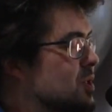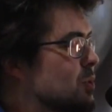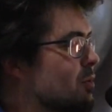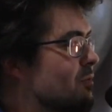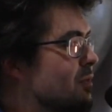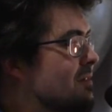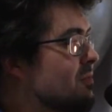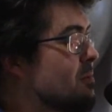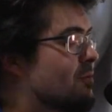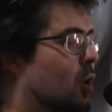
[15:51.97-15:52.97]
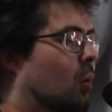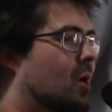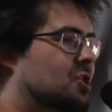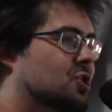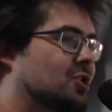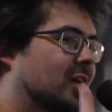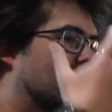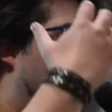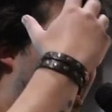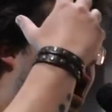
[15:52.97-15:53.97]
so refrain from ever
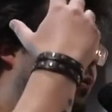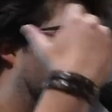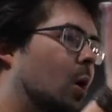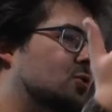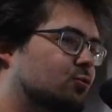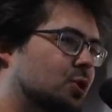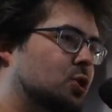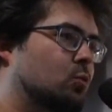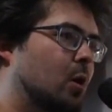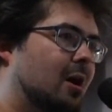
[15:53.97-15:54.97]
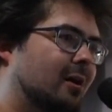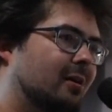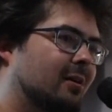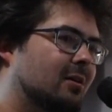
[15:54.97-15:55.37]
questioning how wondrous you are.